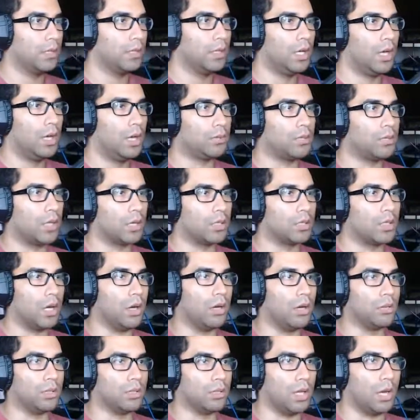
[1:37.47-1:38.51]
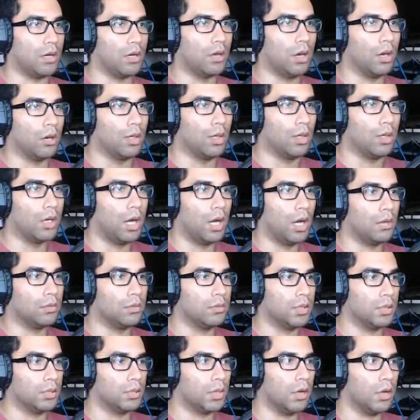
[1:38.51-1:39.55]
I'm a talking toad. Is that normal? I don't
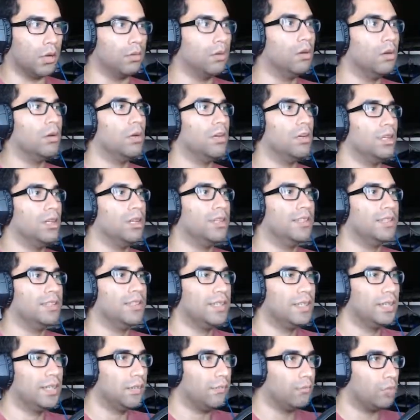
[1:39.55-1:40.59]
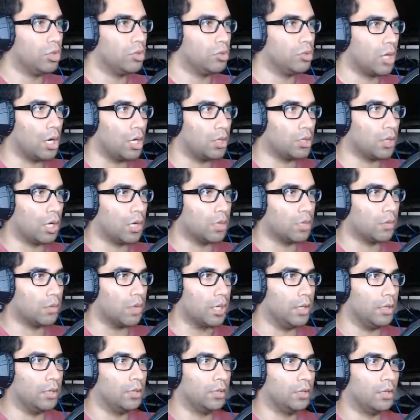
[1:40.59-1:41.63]
think so. But you can't talk to
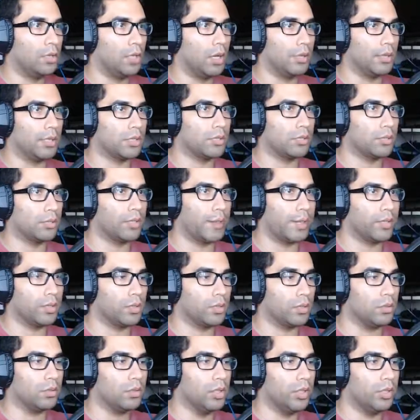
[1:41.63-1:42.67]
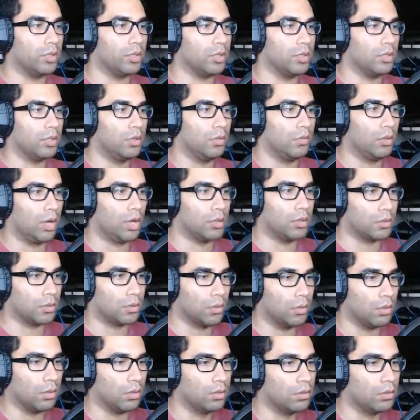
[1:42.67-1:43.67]
me. That makes you special. It's logical.